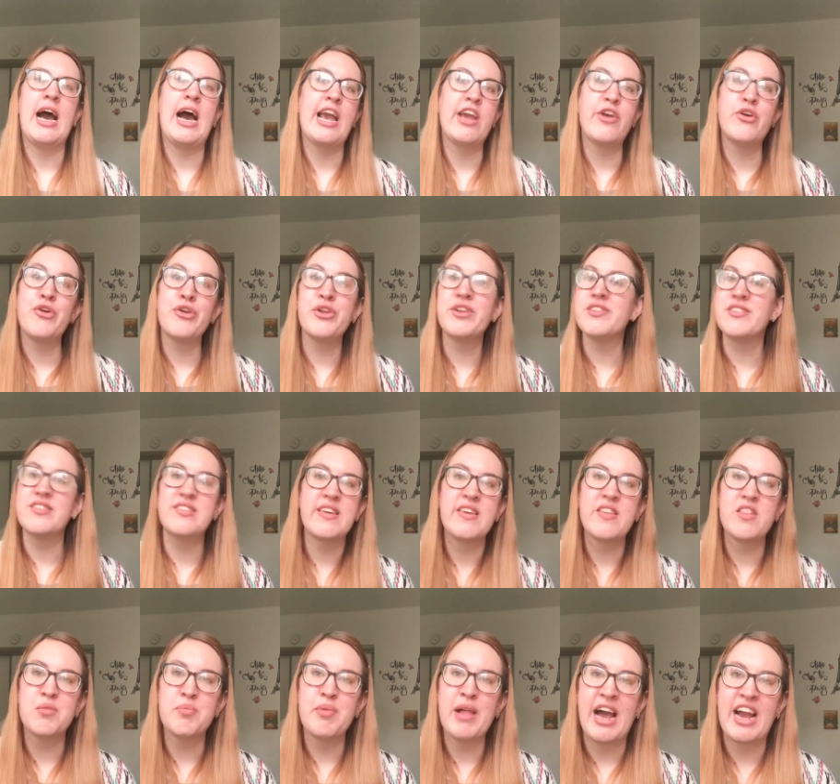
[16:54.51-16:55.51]
I couldn't
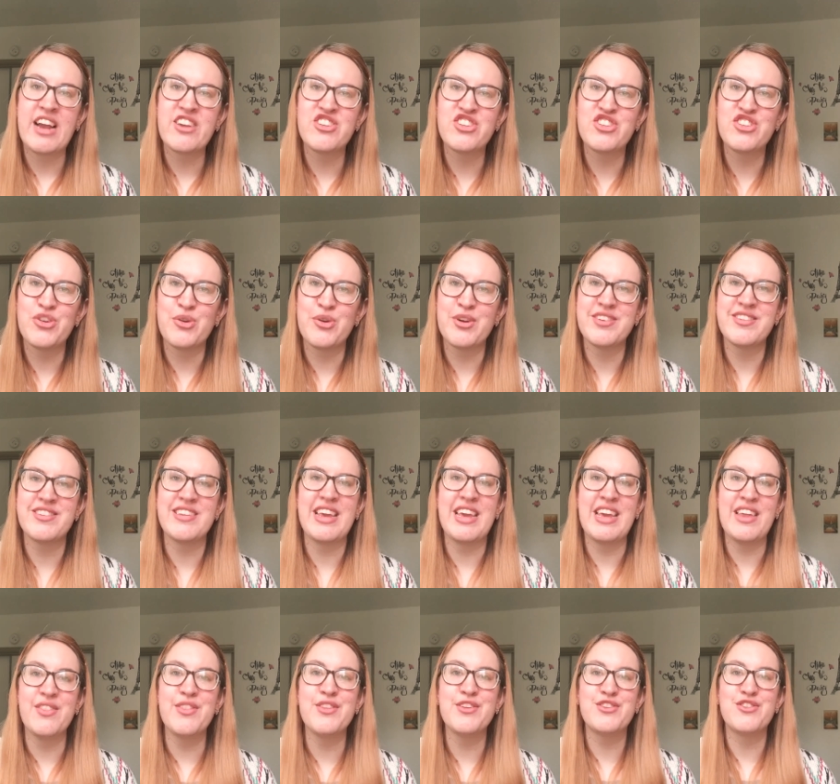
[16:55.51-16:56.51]
see the black shorts
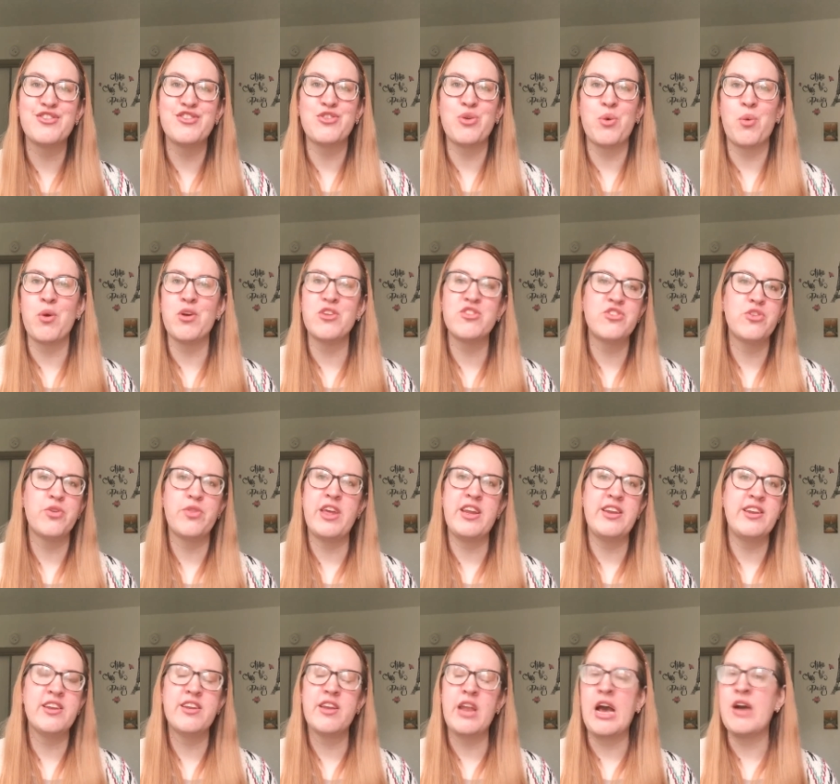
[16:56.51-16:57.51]
in the store, so they
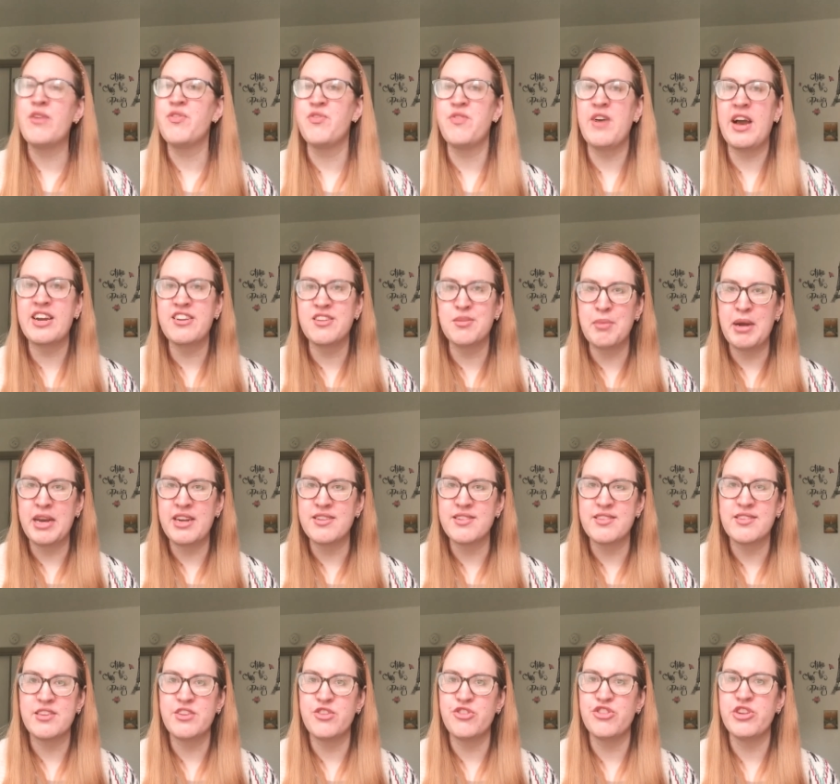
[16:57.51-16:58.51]
didn't affect my
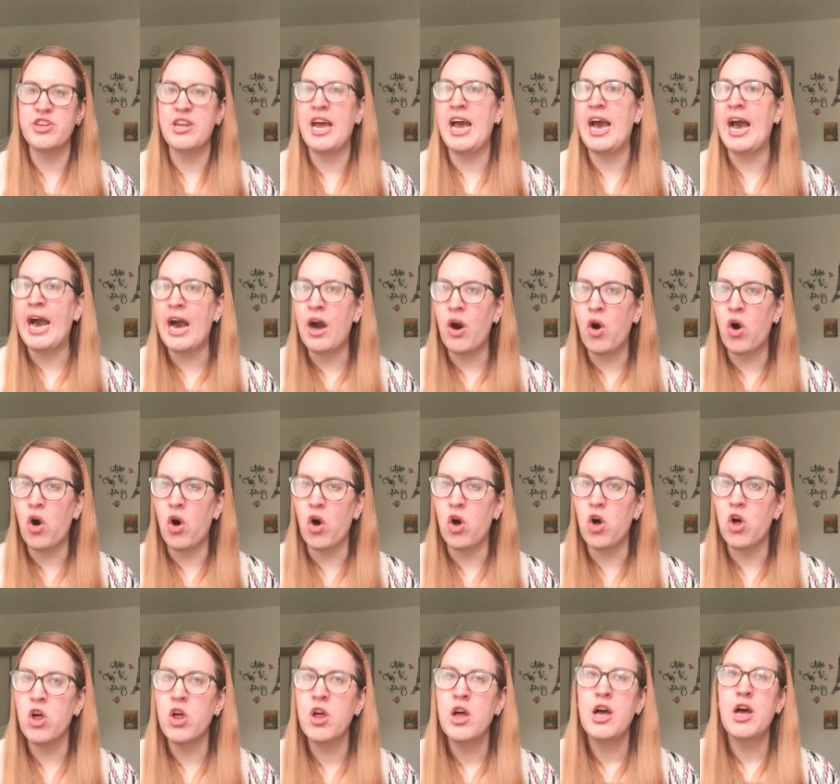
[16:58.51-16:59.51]
decision at
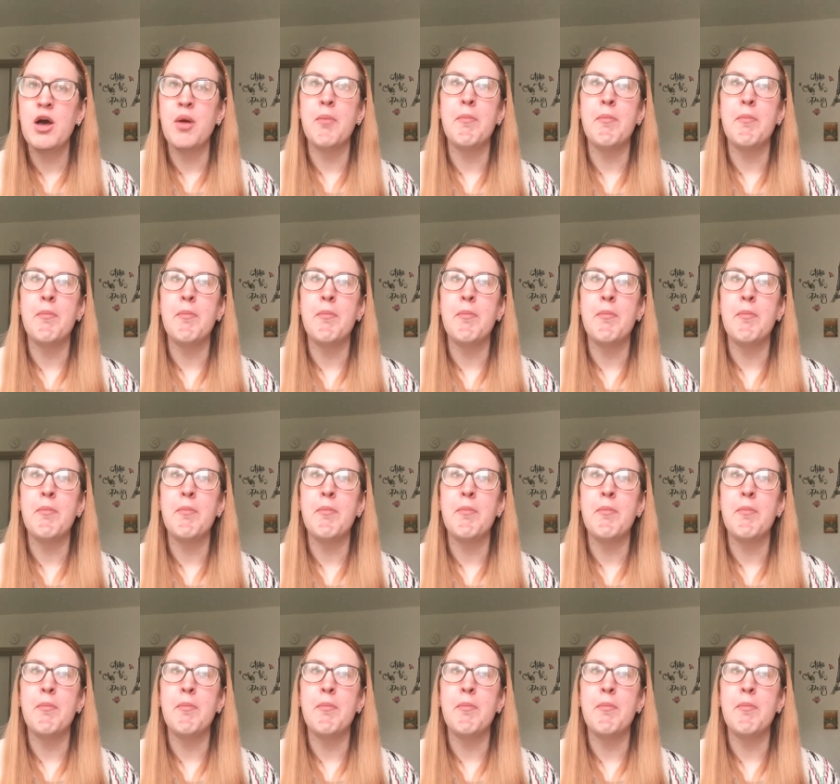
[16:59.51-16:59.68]
all.